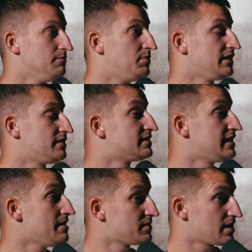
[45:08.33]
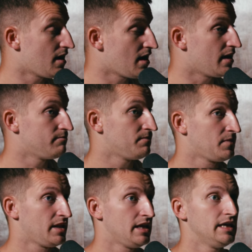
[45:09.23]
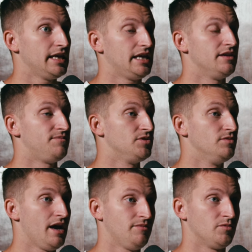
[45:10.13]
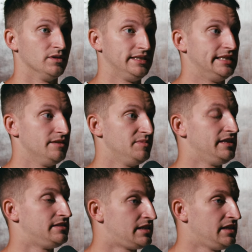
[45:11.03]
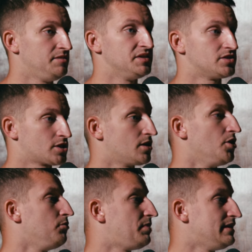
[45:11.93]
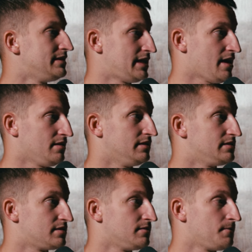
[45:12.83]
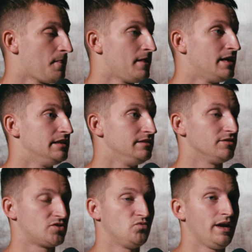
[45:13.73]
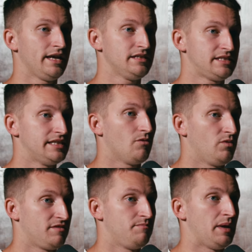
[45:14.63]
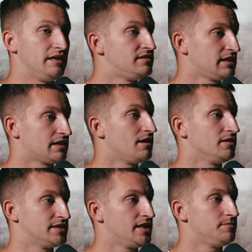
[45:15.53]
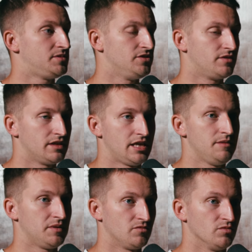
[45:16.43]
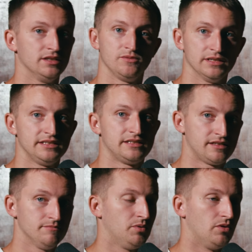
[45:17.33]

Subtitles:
But at the same time, if you have a really limited team and scope and talent, there's ways that with basic concepts, you can keep it really, really simple.